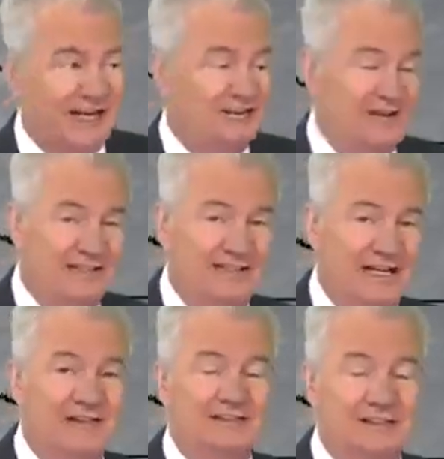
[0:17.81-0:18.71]
If
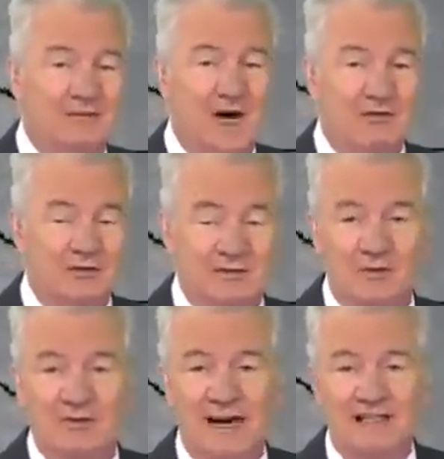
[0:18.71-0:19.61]
anything, I think tomorrow will be
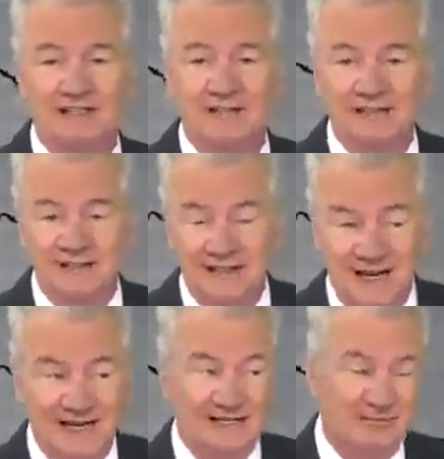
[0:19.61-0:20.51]
more active than
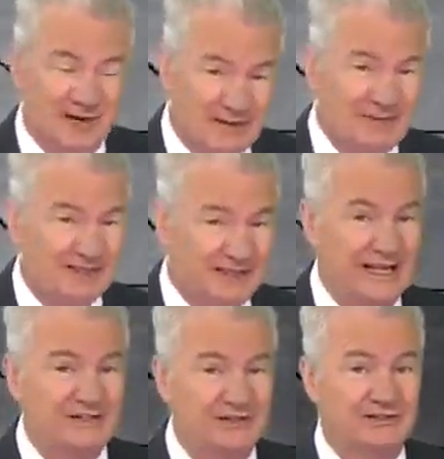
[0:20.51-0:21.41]
today, and it might be the
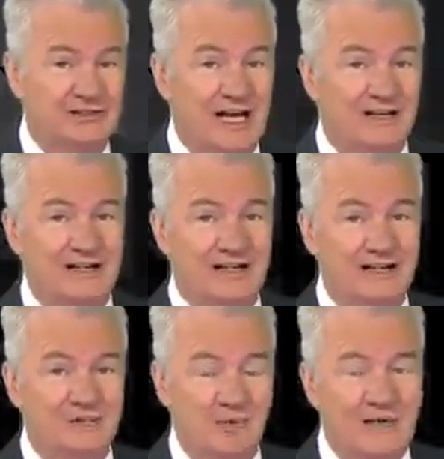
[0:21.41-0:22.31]
case on Saturday
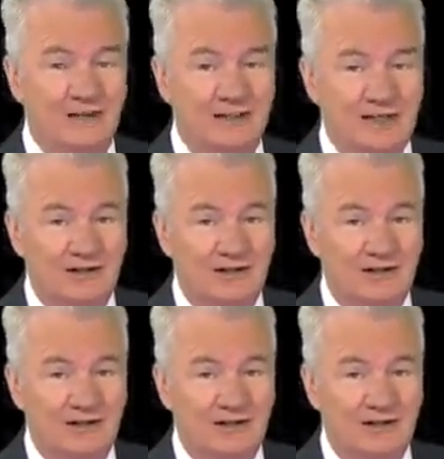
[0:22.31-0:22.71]
as well.